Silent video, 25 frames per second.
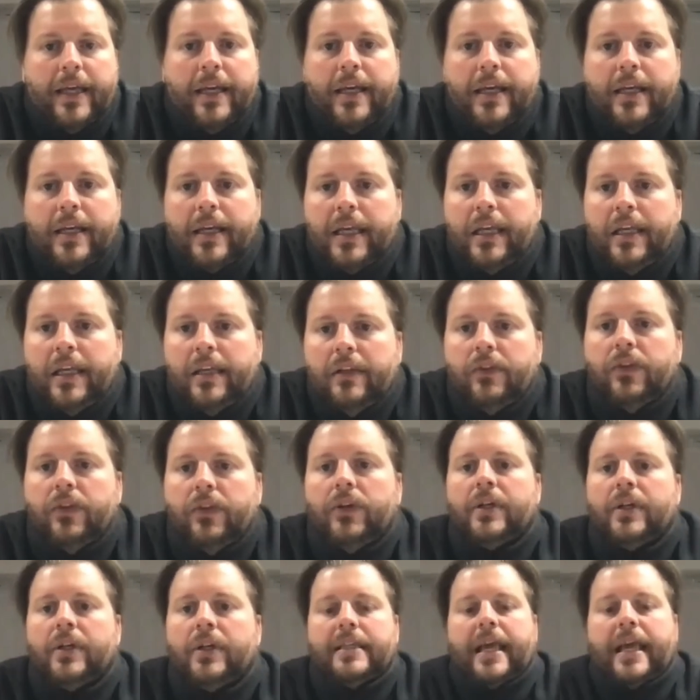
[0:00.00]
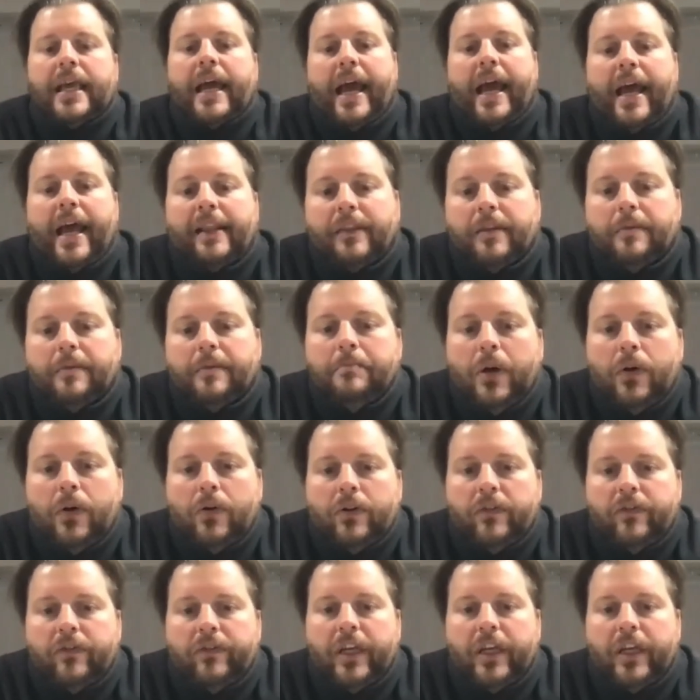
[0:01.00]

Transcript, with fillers: it, he looks at the motive,